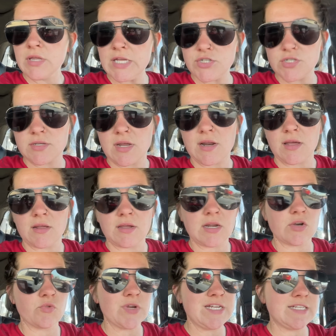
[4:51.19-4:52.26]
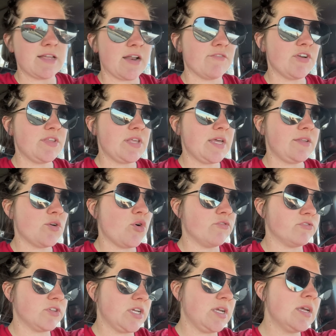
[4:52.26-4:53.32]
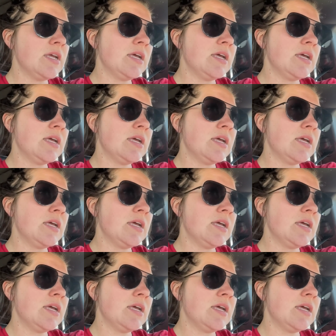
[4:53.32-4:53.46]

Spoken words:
That's just kind of going to reset everything to hopefully